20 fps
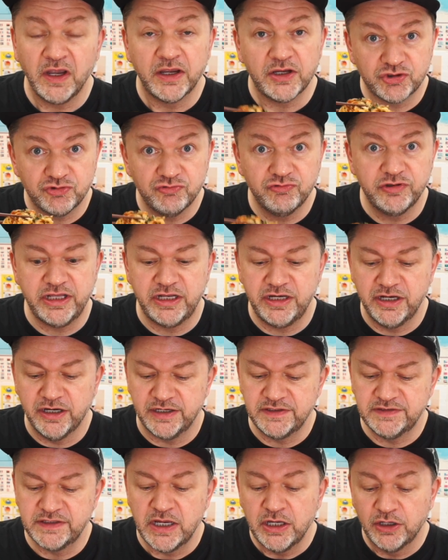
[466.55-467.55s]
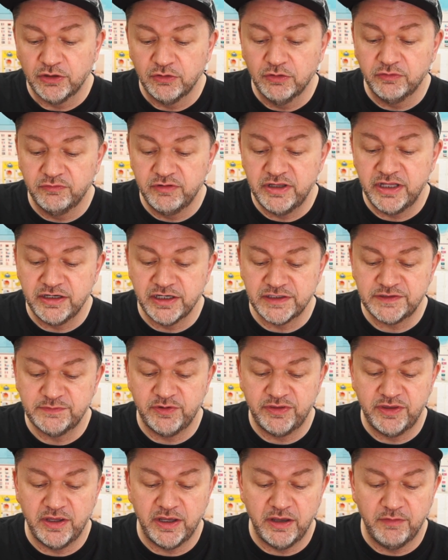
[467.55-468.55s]
It's really nice. Go really nice
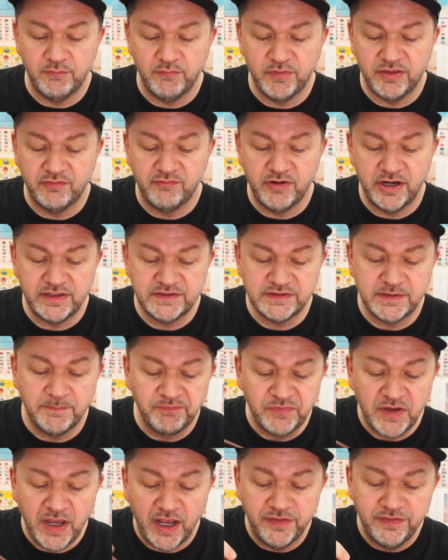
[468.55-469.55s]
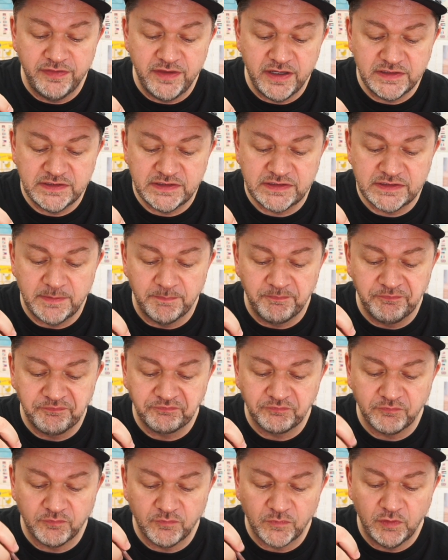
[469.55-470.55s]
with the rice. And this
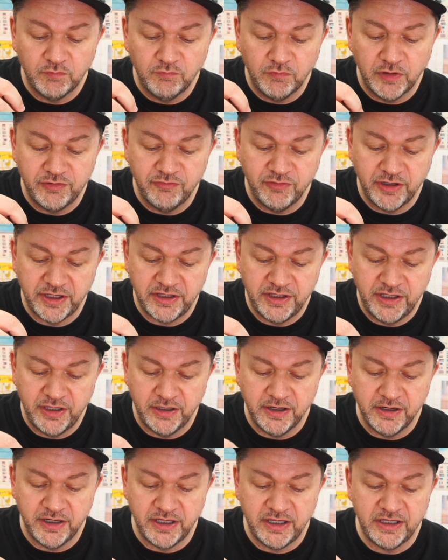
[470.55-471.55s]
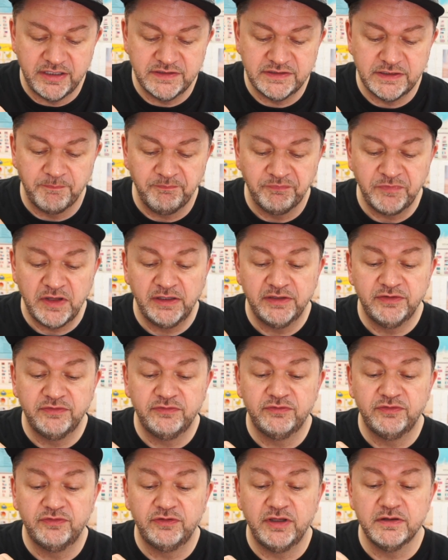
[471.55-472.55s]
one right here is
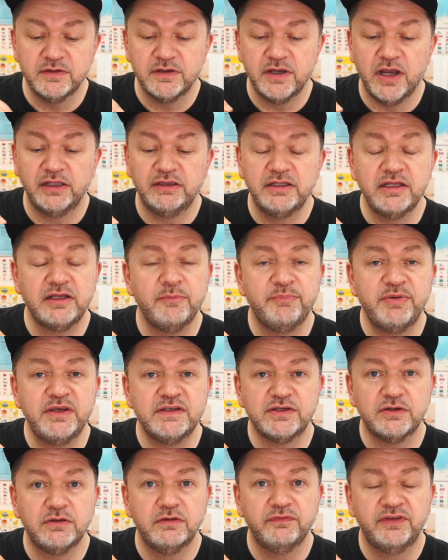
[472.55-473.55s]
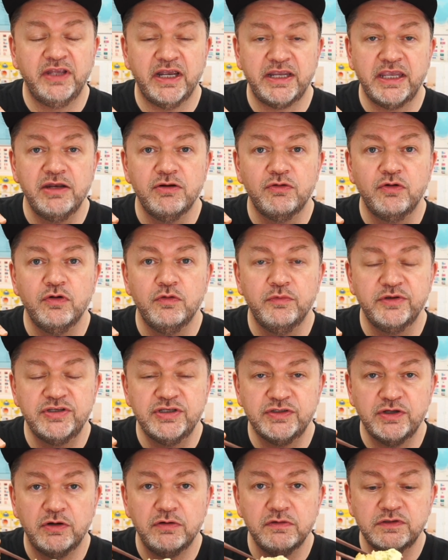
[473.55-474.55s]
a little piece of takenoko, which
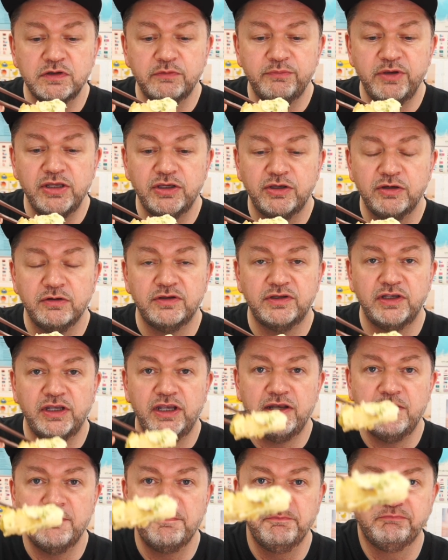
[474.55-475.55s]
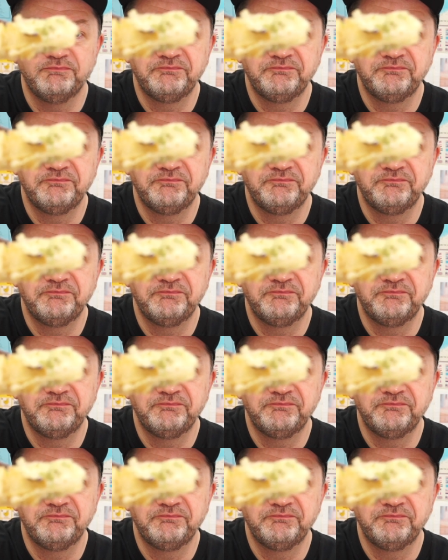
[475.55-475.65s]
is also being cooked in